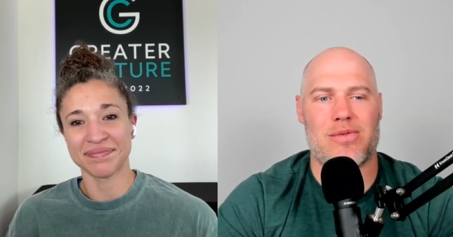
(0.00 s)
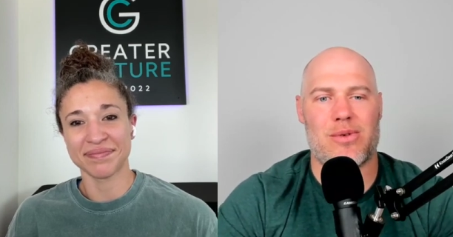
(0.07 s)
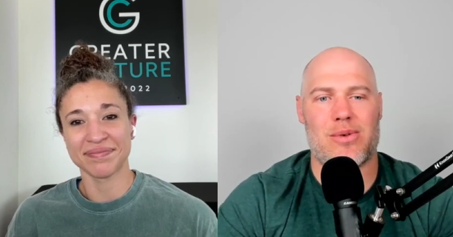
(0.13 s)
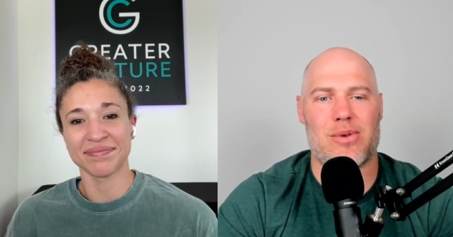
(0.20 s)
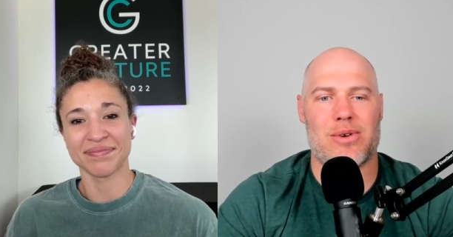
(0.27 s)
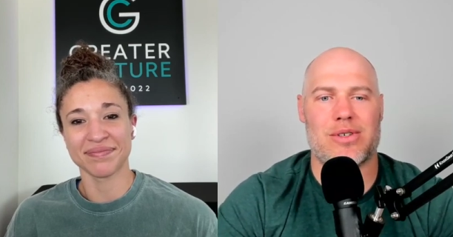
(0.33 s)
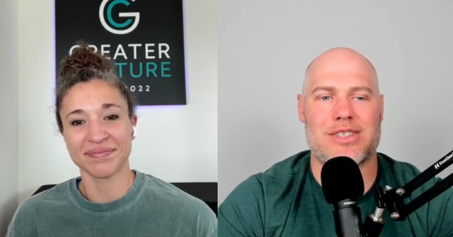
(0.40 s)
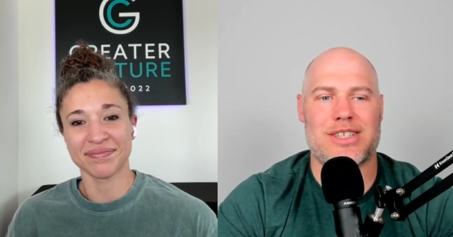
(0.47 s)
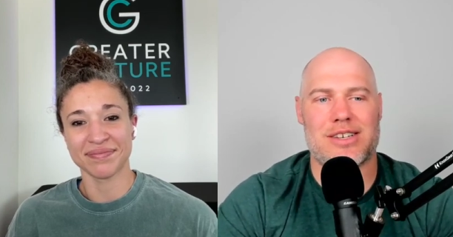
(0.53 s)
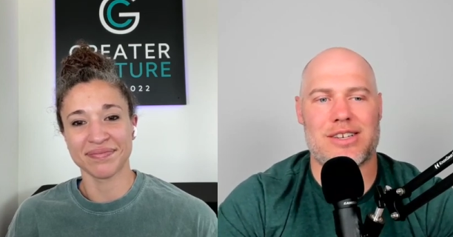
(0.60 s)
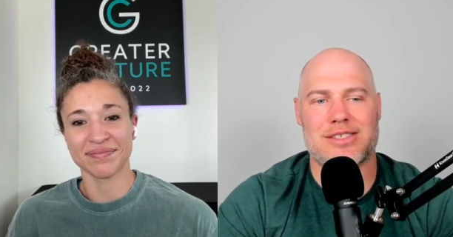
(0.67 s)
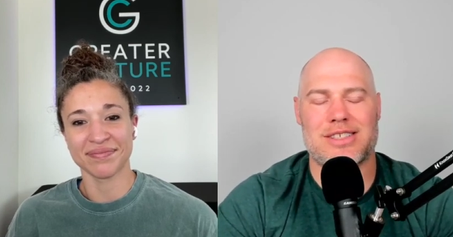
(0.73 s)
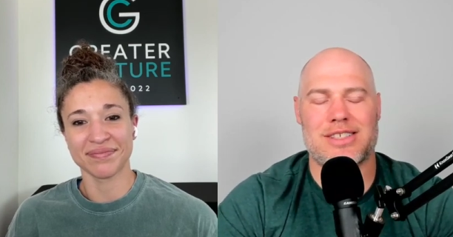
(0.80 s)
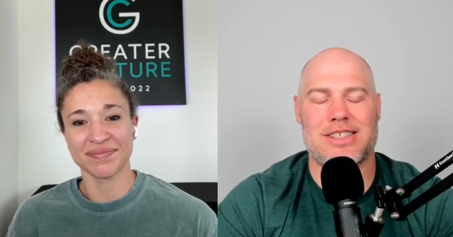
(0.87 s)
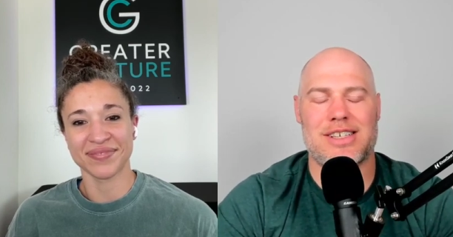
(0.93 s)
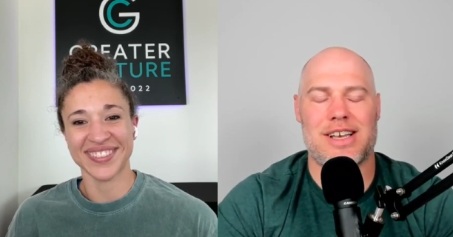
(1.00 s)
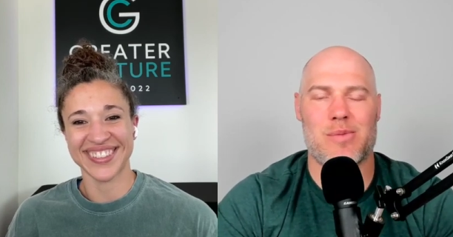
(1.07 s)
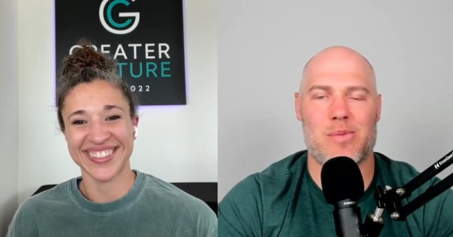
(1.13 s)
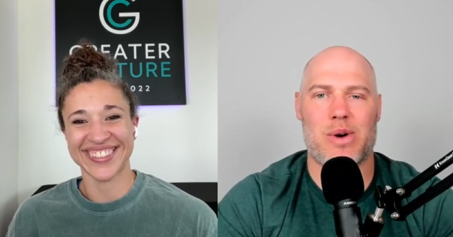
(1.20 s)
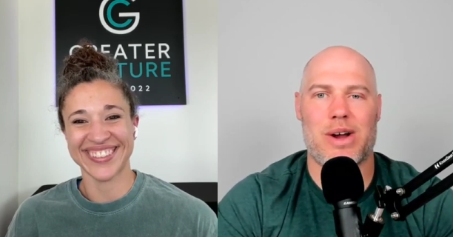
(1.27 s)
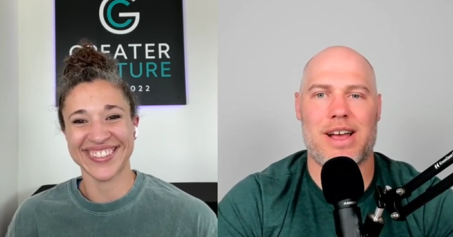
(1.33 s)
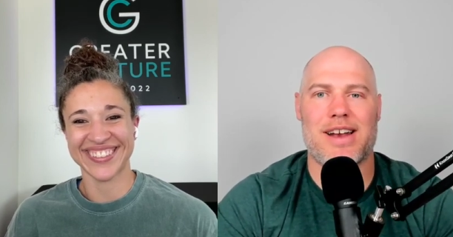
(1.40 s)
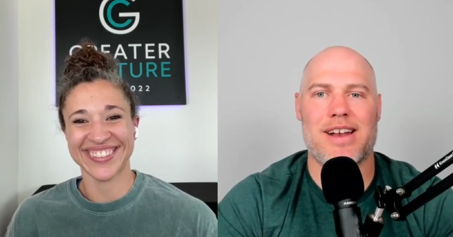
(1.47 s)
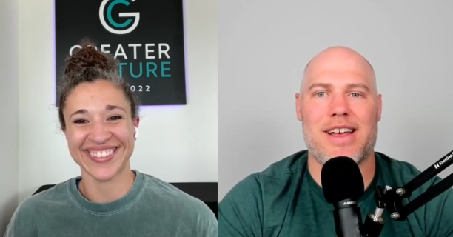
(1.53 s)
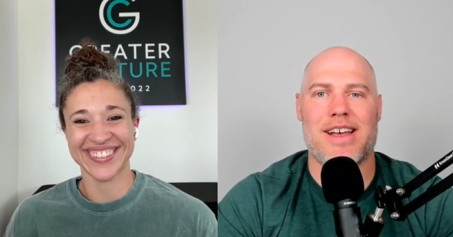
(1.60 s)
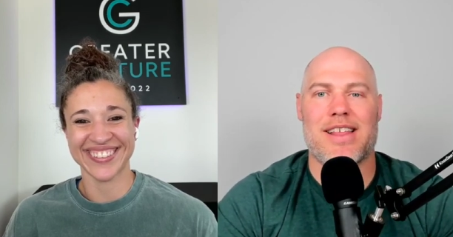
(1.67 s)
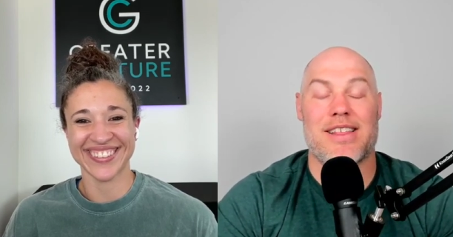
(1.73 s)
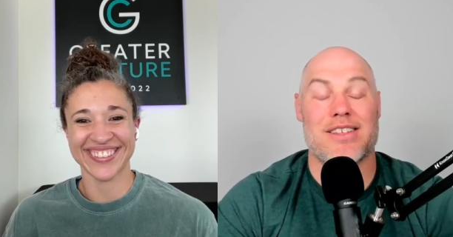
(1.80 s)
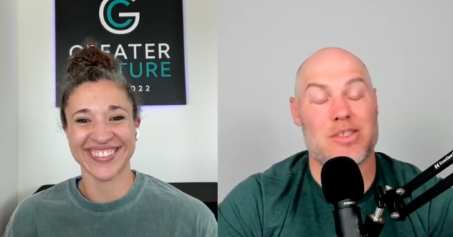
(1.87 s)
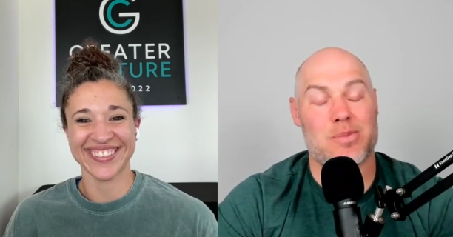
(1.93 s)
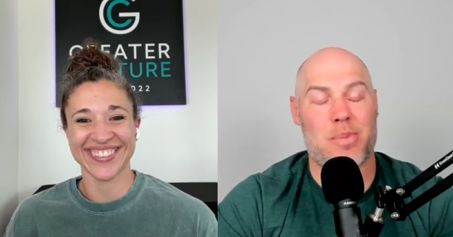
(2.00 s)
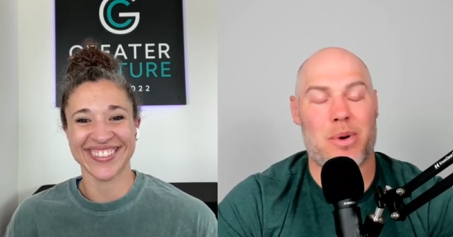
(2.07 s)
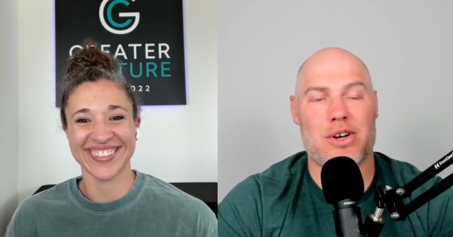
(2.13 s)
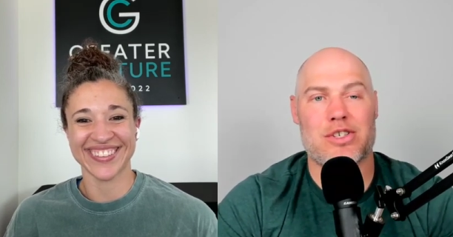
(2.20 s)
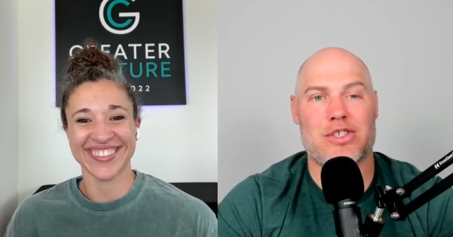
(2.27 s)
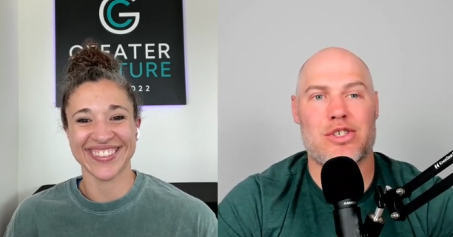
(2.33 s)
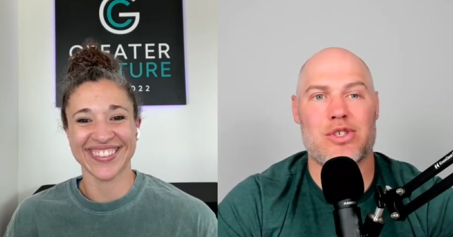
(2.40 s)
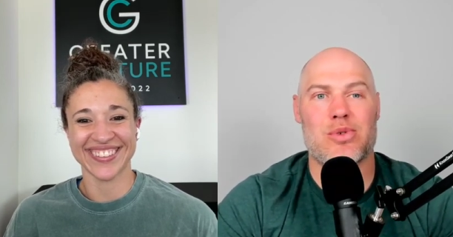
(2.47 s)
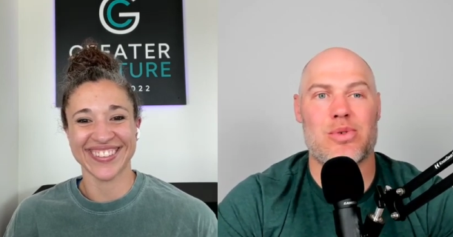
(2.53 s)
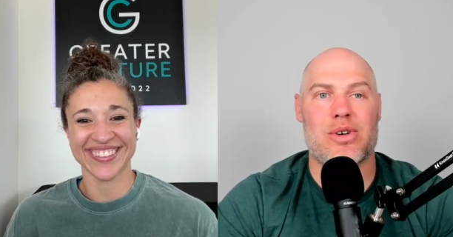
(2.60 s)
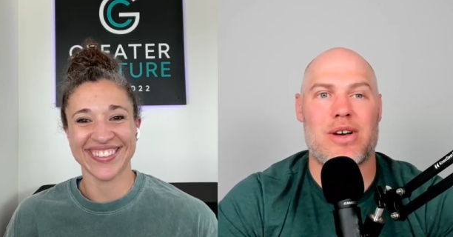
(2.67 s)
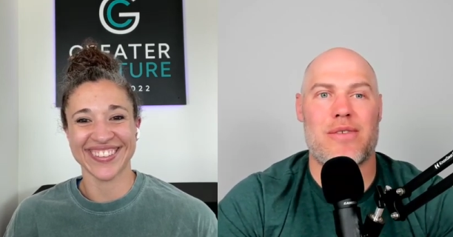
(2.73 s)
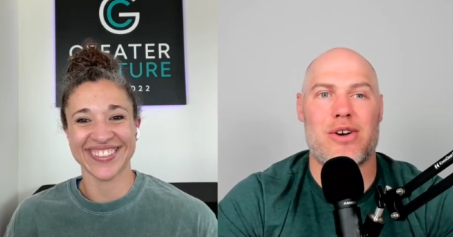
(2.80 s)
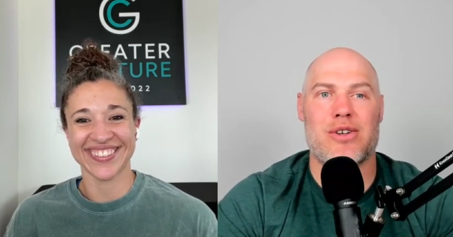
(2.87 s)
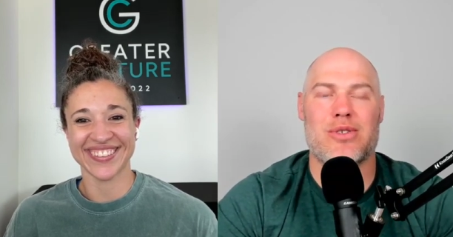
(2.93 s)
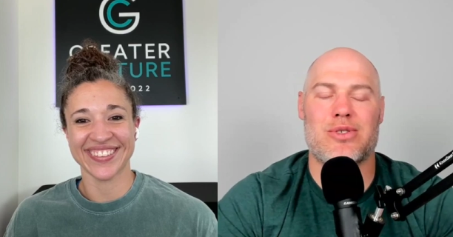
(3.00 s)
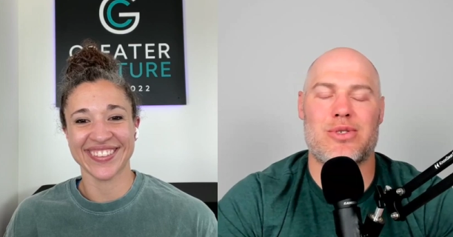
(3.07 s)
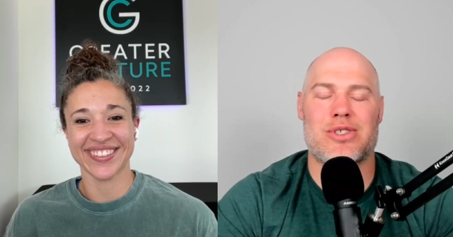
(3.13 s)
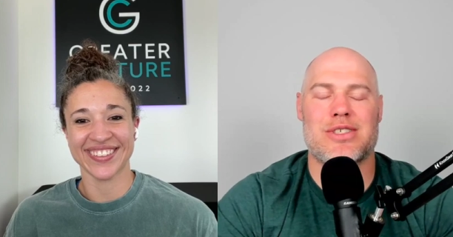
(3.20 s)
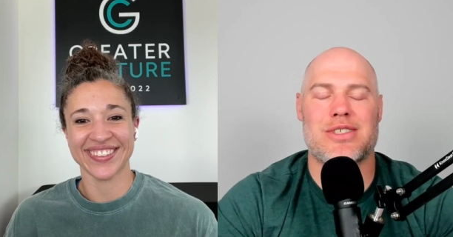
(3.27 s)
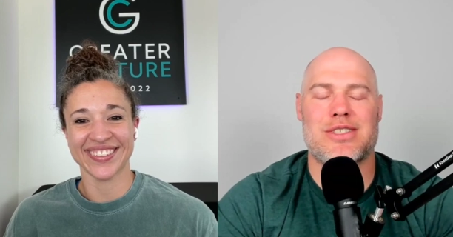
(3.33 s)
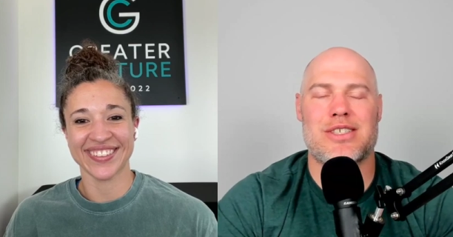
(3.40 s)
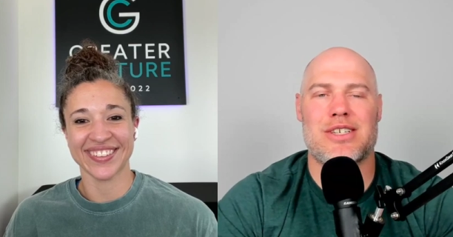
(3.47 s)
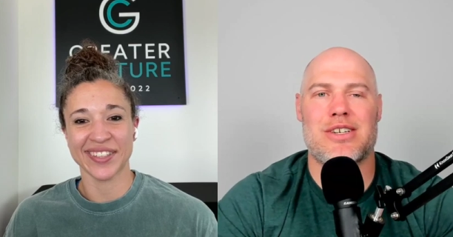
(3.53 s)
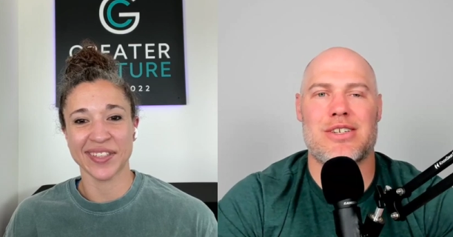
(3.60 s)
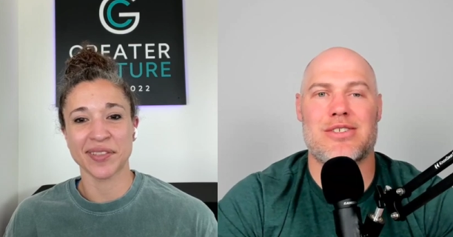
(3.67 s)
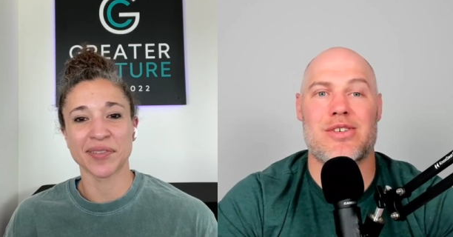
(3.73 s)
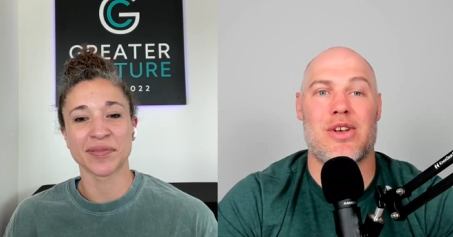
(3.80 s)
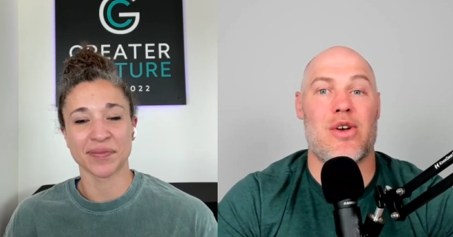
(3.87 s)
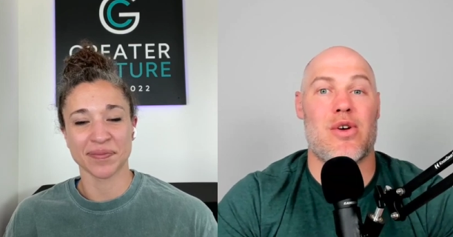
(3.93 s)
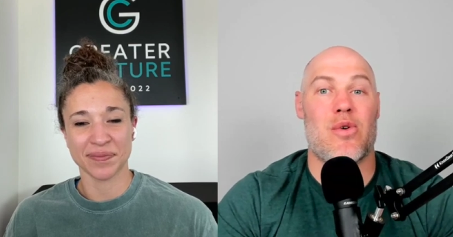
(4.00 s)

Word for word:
Speaker 1: for Chelsea and Brad, this is part two of our nutrition series.